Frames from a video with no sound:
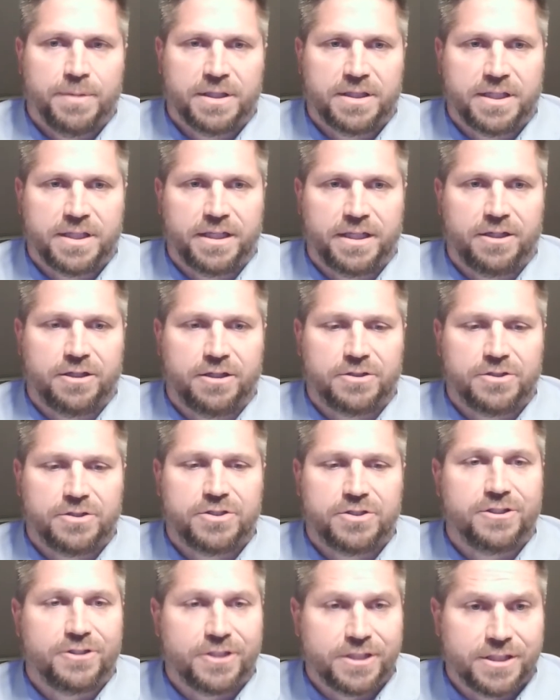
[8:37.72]
but that are
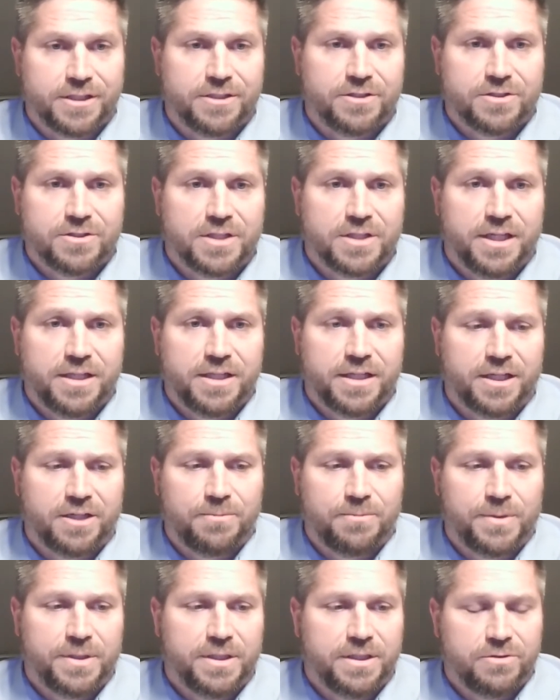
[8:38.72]
serious and that
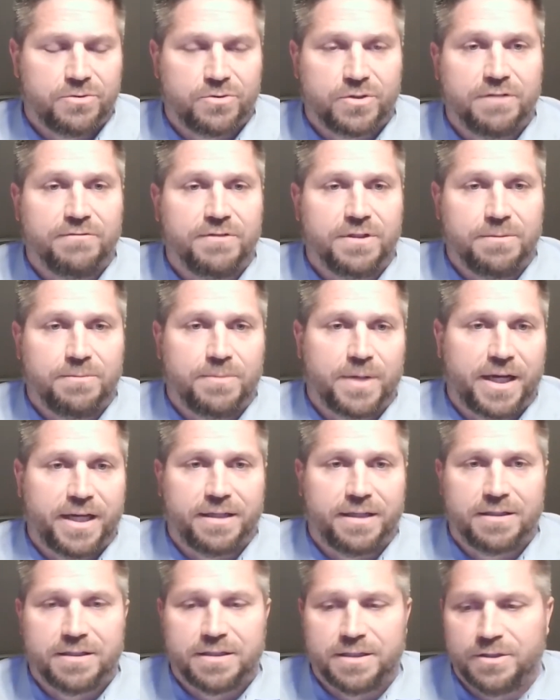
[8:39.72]
are being driven
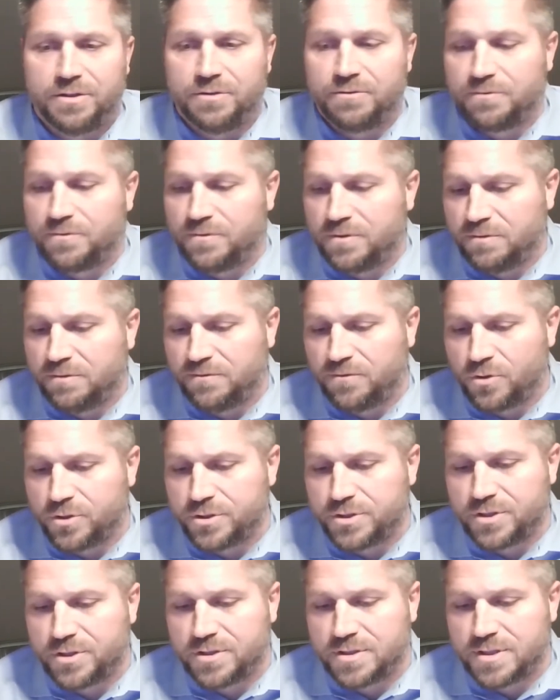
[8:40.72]
by
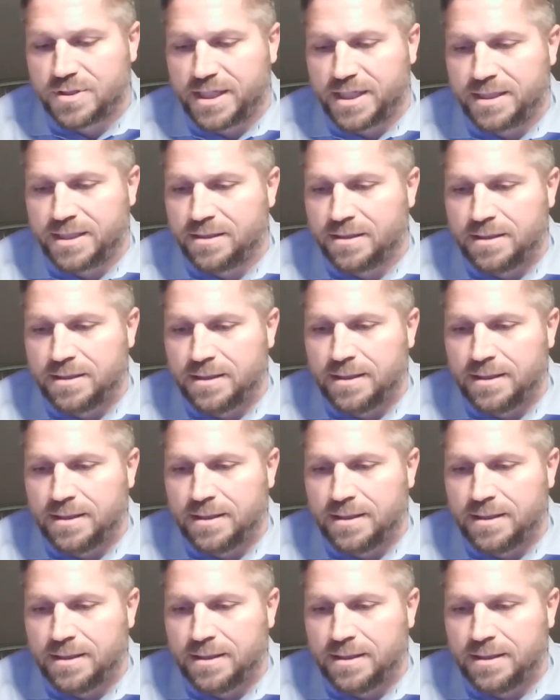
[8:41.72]
forces that